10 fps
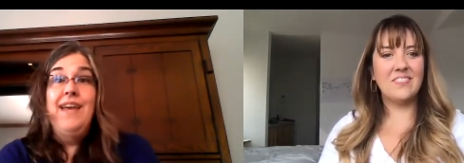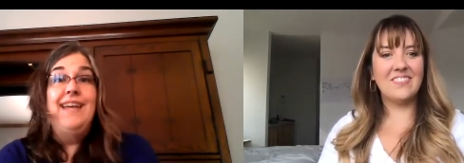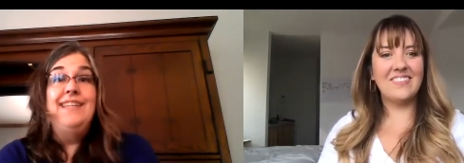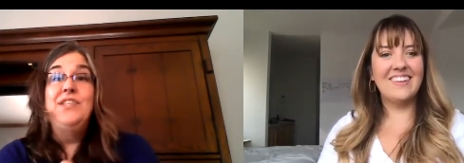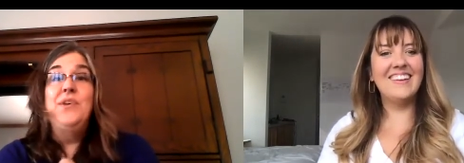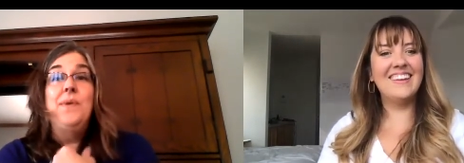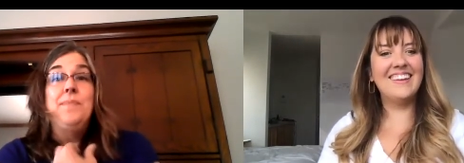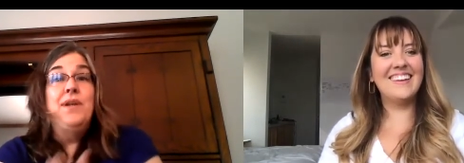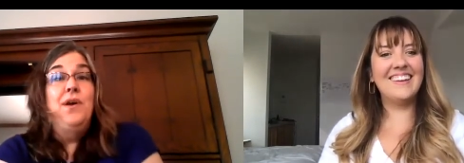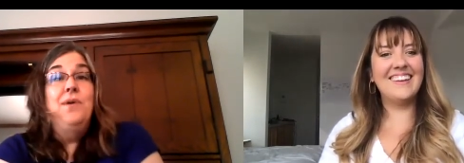Speaker 1: and so i'm
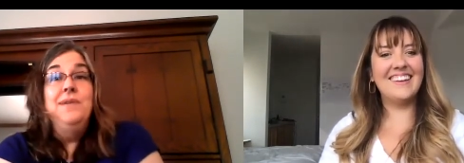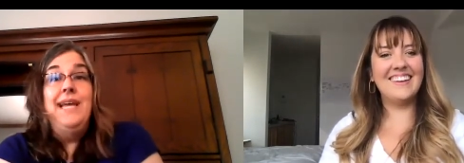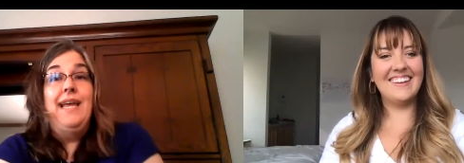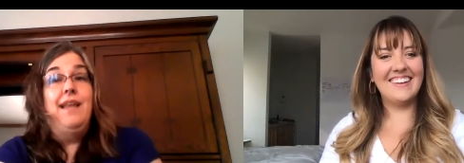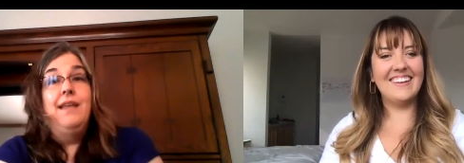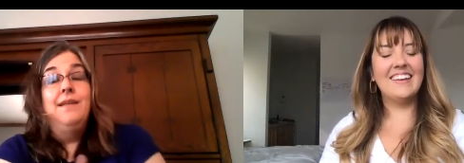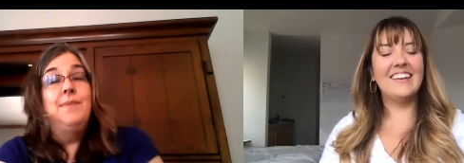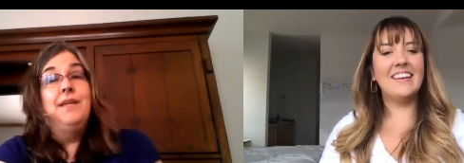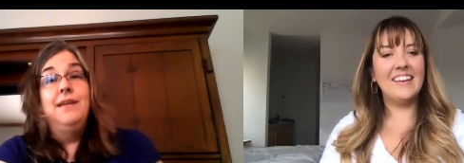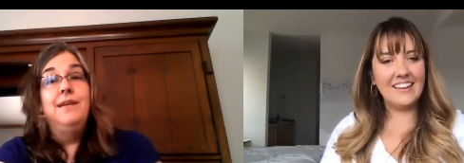going to own it and i'm
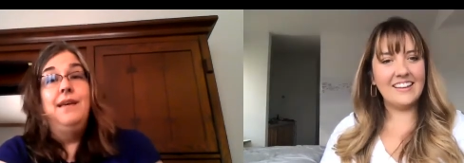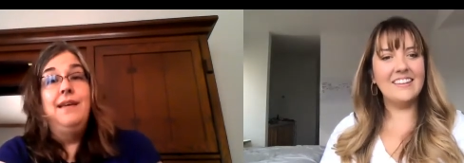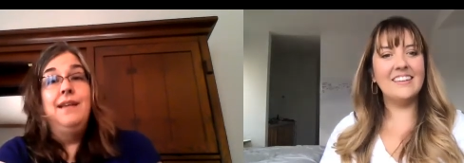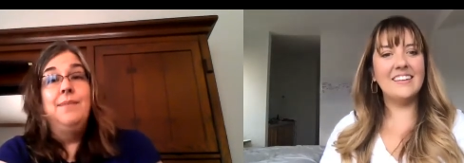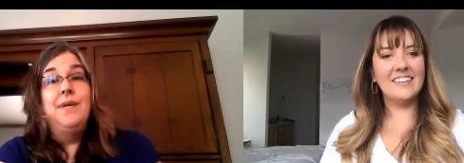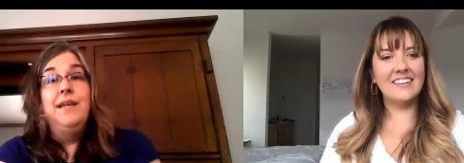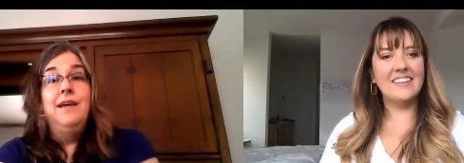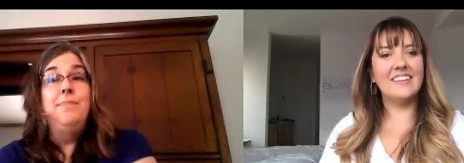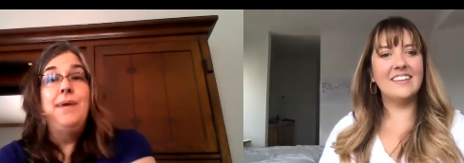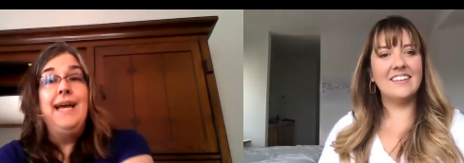going to and i'm going to
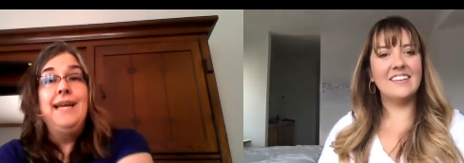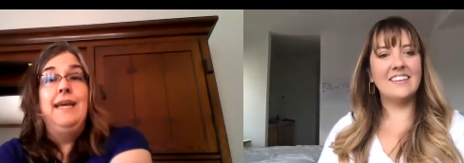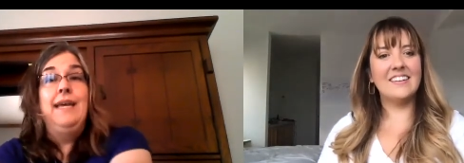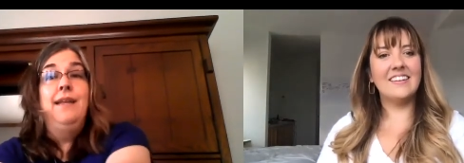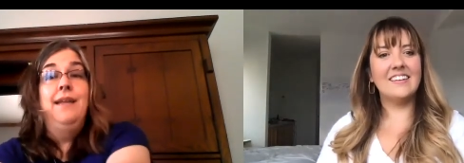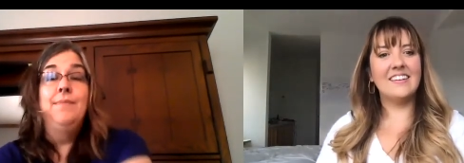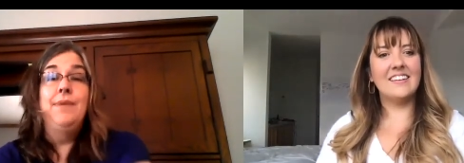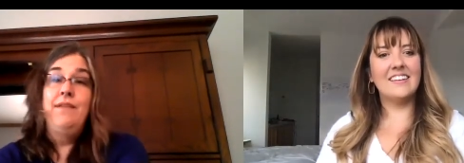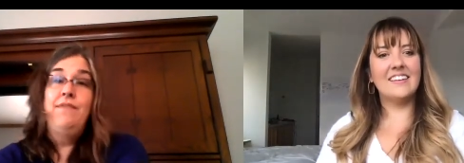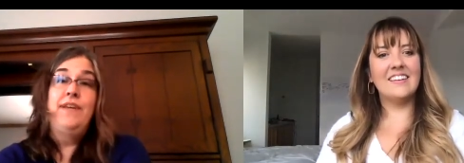unpack it and i'm going
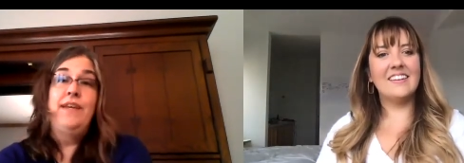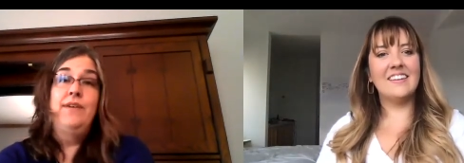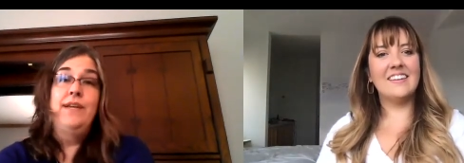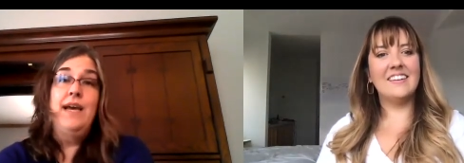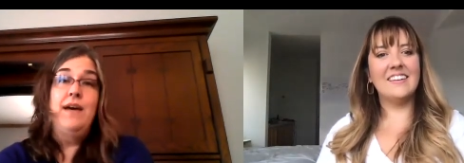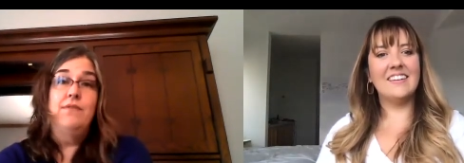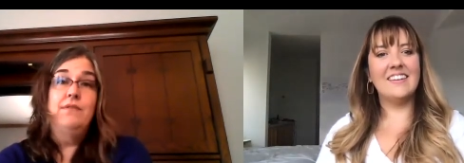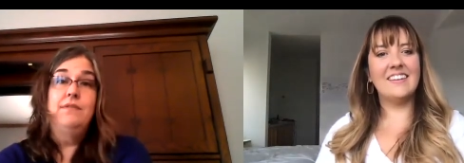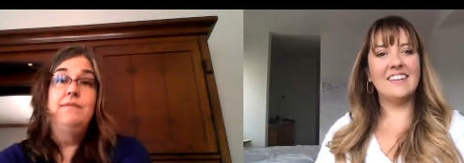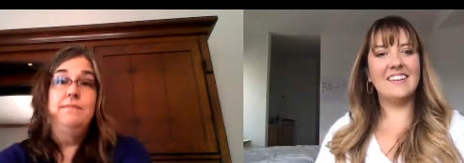to figure it out
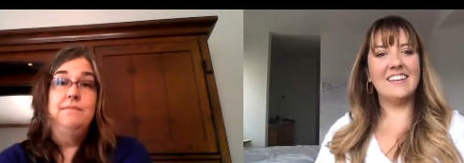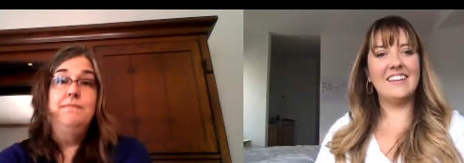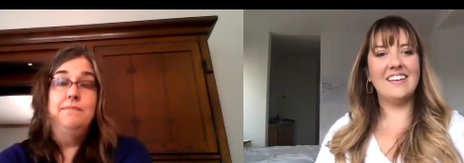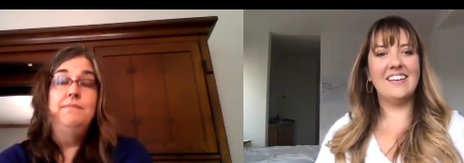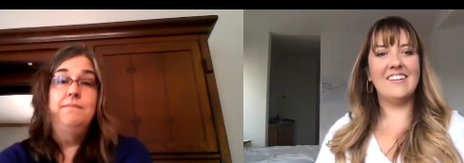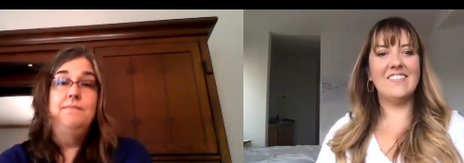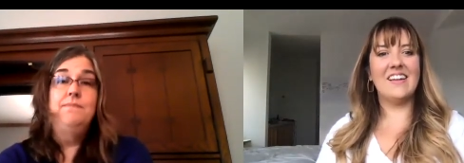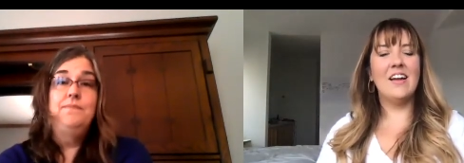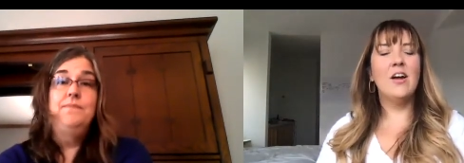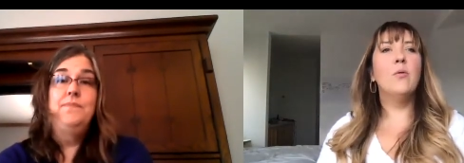
Speaker 2: I love
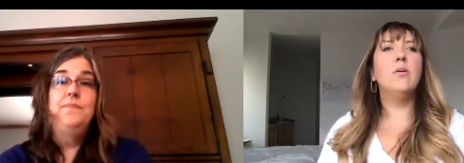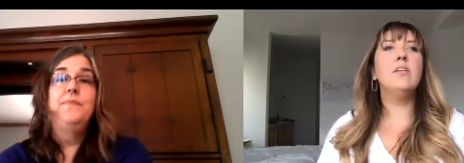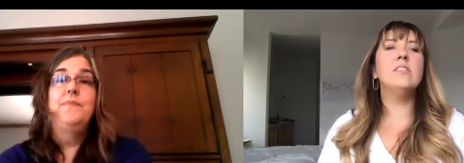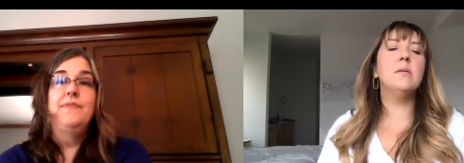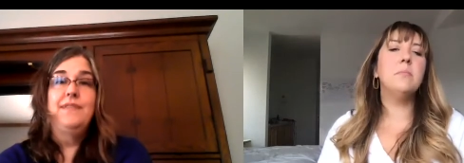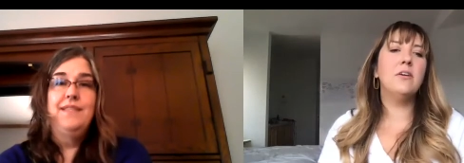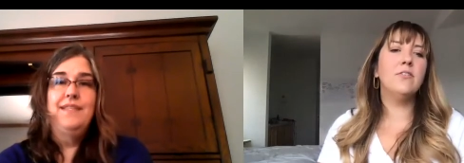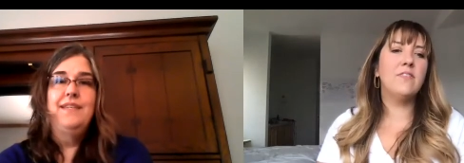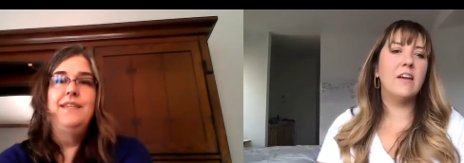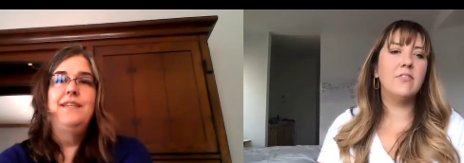that. What are some of your
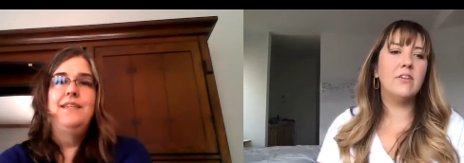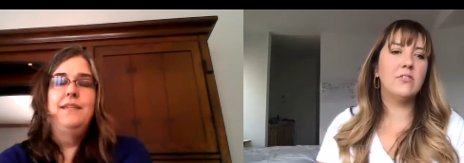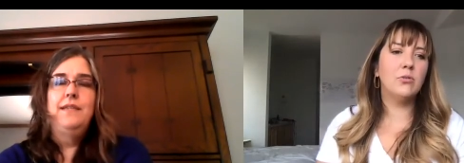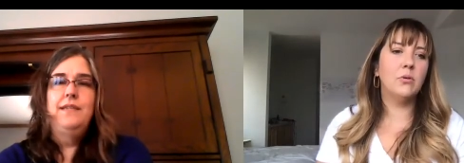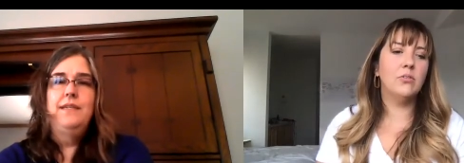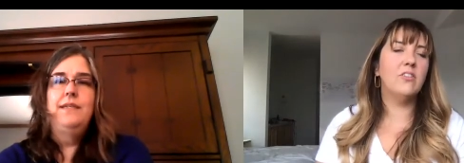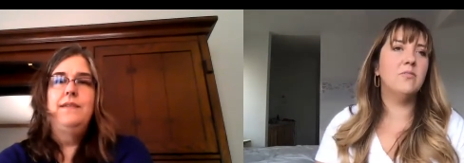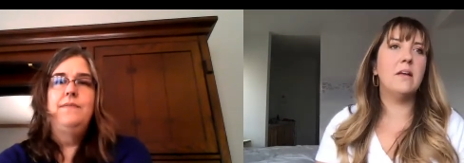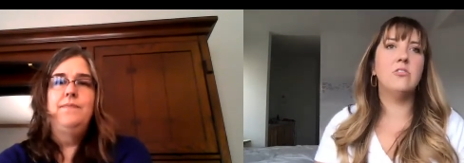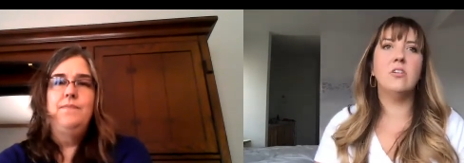favorite tools? You've
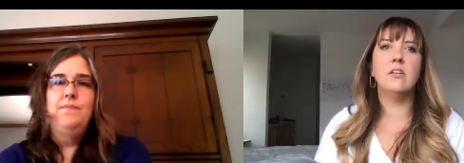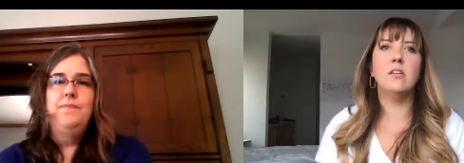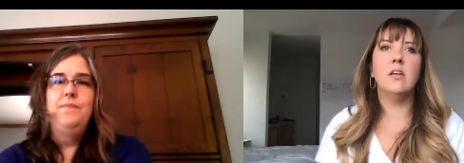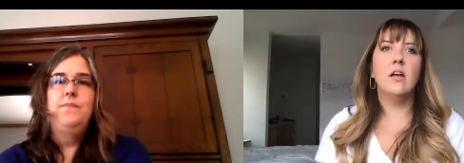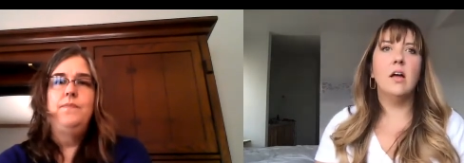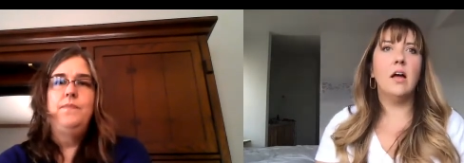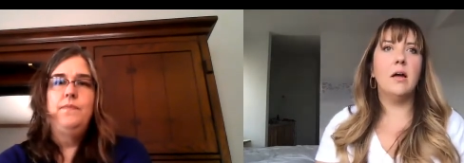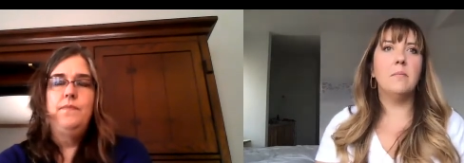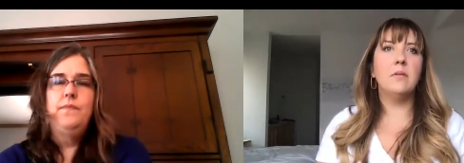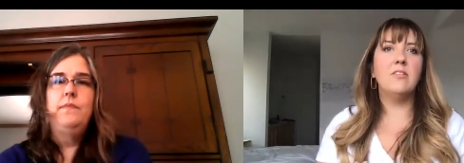mentioned
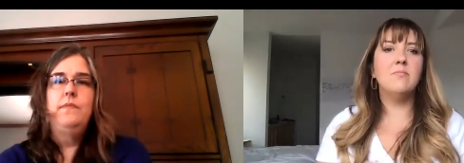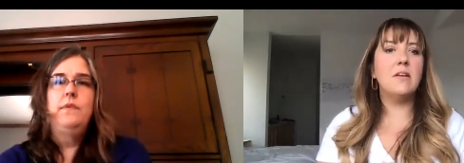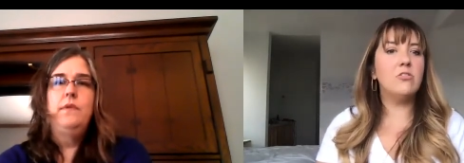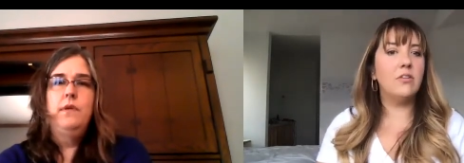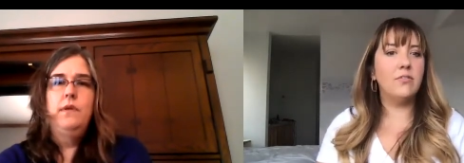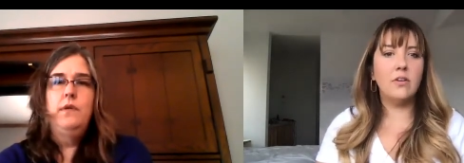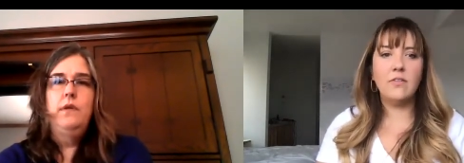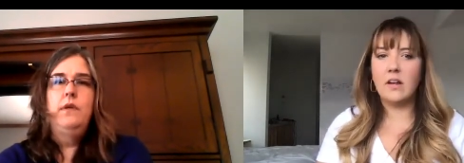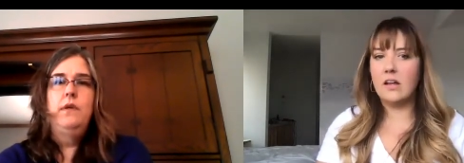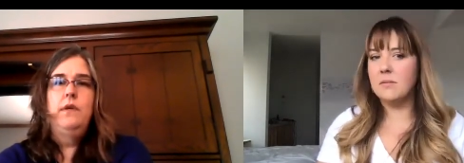um, you've mentioned a few
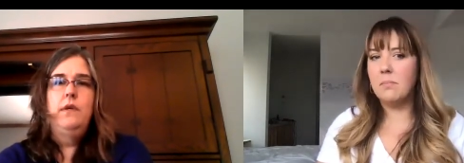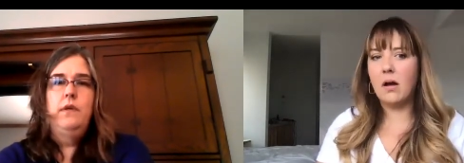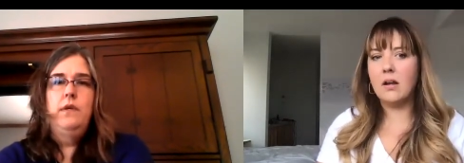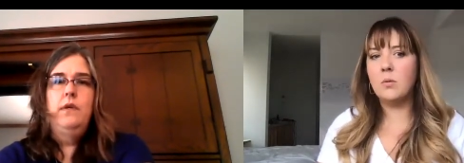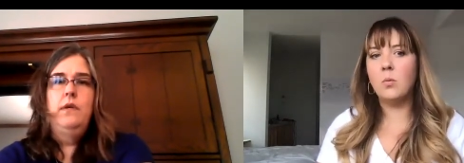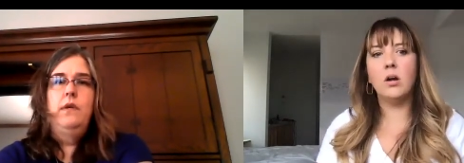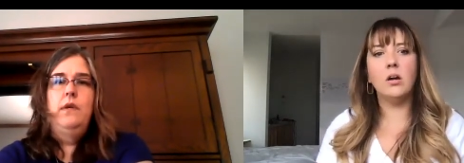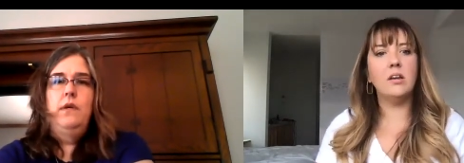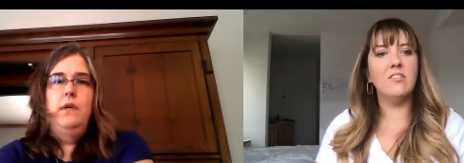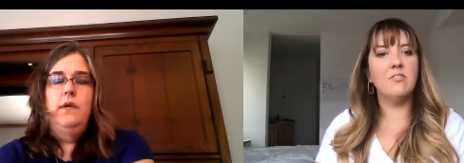different kinds of body work. You've